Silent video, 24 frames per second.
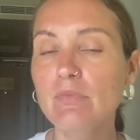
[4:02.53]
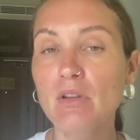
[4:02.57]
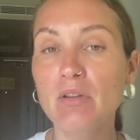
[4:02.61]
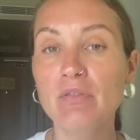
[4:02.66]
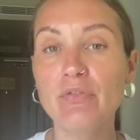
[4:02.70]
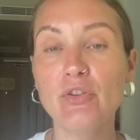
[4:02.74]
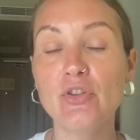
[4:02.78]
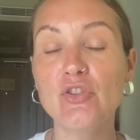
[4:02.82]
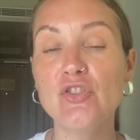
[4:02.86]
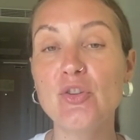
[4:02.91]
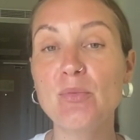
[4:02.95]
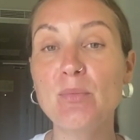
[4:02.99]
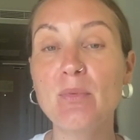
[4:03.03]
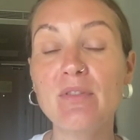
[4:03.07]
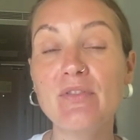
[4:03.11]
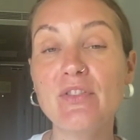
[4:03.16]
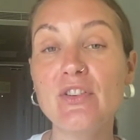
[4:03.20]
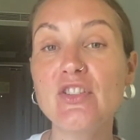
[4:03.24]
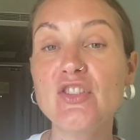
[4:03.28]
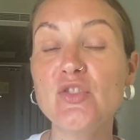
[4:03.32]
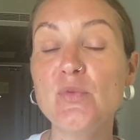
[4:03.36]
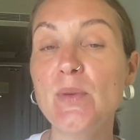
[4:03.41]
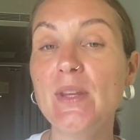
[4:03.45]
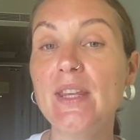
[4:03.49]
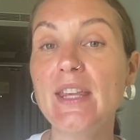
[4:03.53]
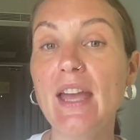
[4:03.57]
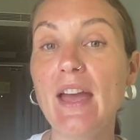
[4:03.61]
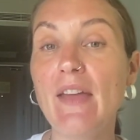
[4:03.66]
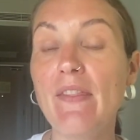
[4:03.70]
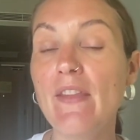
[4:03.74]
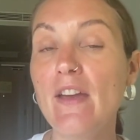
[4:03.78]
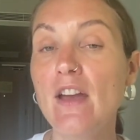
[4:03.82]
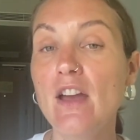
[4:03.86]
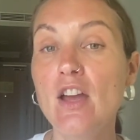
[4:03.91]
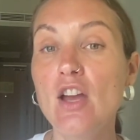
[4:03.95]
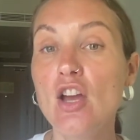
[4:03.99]
For some of us, we
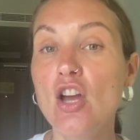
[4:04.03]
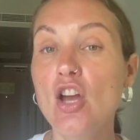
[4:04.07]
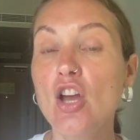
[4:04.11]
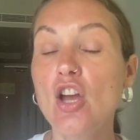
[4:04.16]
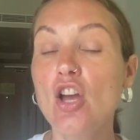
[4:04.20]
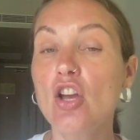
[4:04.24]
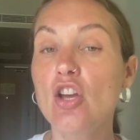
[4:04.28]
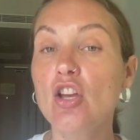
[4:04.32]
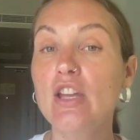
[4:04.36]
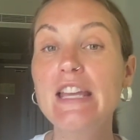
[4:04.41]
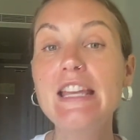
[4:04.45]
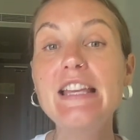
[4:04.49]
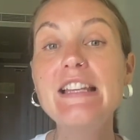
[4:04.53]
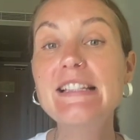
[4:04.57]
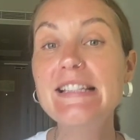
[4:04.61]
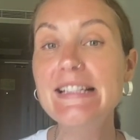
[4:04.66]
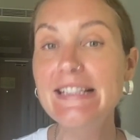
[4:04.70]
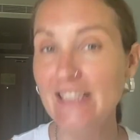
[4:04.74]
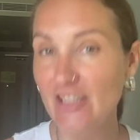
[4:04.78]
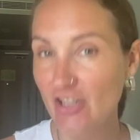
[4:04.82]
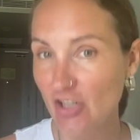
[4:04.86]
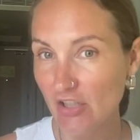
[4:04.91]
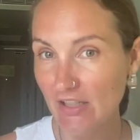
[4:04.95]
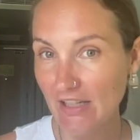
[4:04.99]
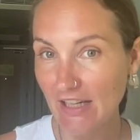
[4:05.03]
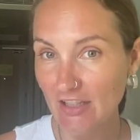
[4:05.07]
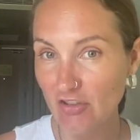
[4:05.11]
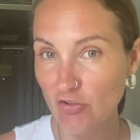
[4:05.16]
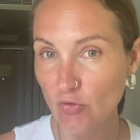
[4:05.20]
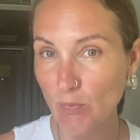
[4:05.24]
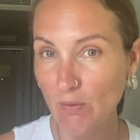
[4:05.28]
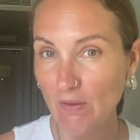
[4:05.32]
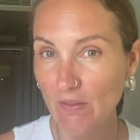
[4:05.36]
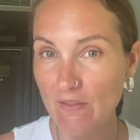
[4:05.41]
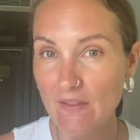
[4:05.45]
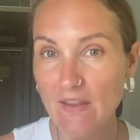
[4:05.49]
can easily
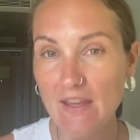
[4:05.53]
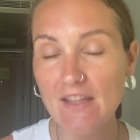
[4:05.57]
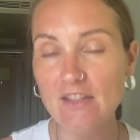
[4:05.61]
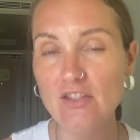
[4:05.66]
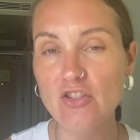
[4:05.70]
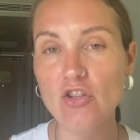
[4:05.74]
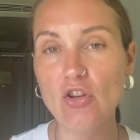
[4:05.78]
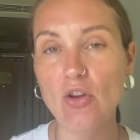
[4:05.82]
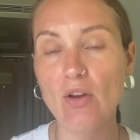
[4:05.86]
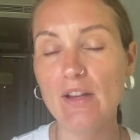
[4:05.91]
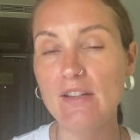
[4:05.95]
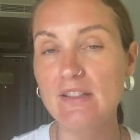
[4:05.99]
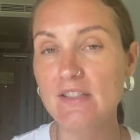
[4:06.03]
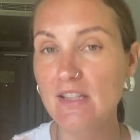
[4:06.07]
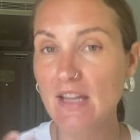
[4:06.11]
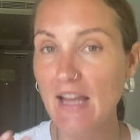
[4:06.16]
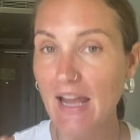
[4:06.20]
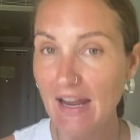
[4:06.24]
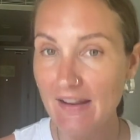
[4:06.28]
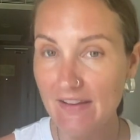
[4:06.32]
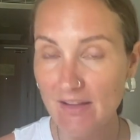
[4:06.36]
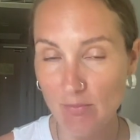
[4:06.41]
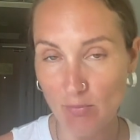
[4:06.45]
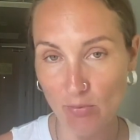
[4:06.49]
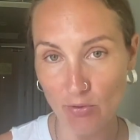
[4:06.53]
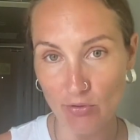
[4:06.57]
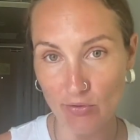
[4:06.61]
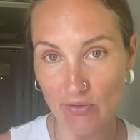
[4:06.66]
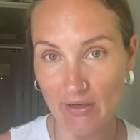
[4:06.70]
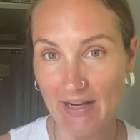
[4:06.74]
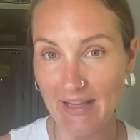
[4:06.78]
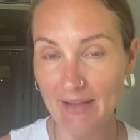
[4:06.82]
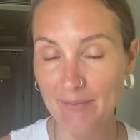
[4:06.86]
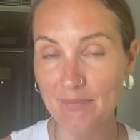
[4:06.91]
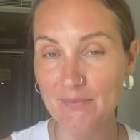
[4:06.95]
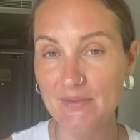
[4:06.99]
connect with nature and the animal
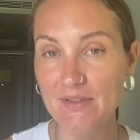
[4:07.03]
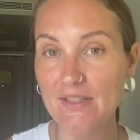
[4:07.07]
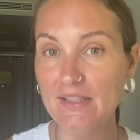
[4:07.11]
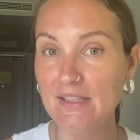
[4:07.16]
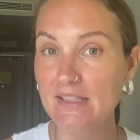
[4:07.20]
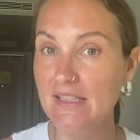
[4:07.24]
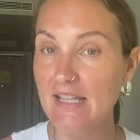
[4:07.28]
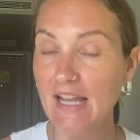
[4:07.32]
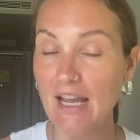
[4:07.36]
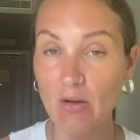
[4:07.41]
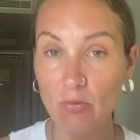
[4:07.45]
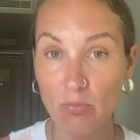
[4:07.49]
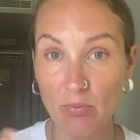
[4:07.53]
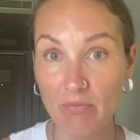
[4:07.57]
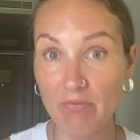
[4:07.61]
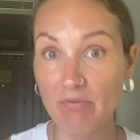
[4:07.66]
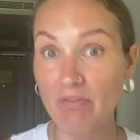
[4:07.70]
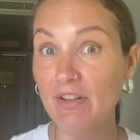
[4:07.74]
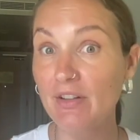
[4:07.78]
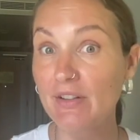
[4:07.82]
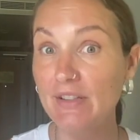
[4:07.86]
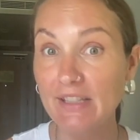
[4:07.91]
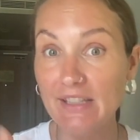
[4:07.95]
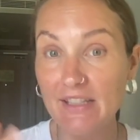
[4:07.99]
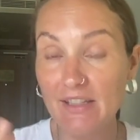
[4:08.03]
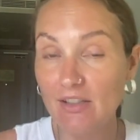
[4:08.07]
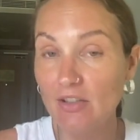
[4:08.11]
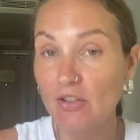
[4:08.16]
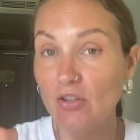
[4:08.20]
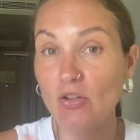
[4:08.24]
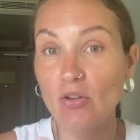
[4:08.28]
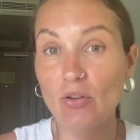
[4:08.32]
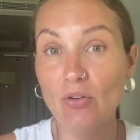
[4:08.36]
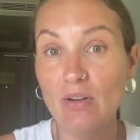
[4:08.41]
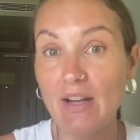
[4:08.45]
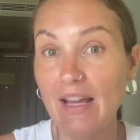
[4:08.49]
realms. It's like we very,
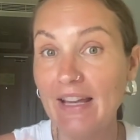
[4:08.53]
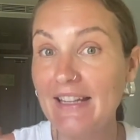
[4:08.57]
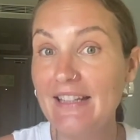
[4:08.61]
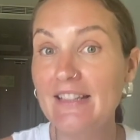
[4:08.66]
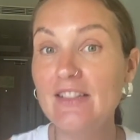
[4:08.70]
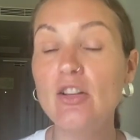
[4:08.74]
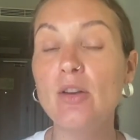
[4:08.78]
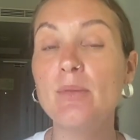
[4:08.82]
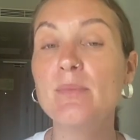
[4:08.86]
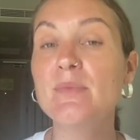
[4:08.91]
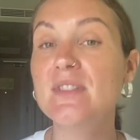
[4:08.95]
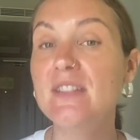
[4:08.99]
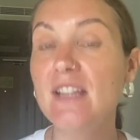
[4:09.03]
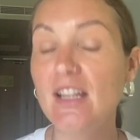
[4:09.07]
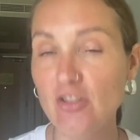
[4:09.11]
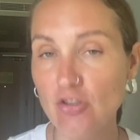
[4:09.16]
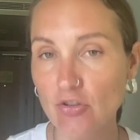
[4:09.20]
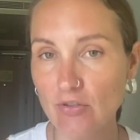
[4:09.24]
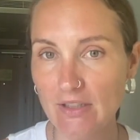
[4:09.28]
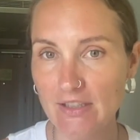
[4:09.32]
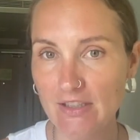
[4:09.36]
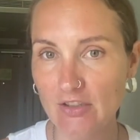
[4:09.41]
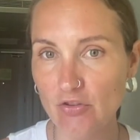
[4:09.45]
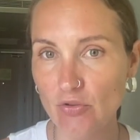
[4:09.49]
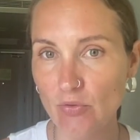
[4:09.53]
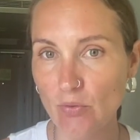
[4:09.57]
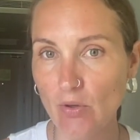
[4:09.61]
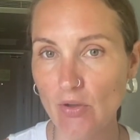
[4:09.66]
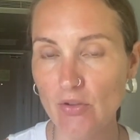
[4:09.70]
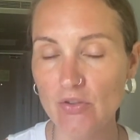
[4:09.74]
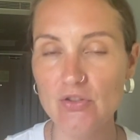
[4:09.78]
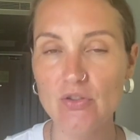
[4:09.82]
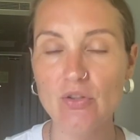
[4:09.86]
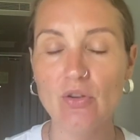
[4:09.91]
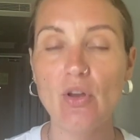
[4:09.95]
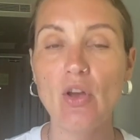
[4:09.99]
like it comes naturally to
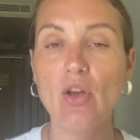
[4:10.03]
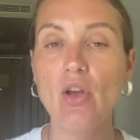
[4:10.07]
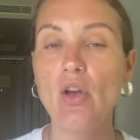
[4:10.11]
us.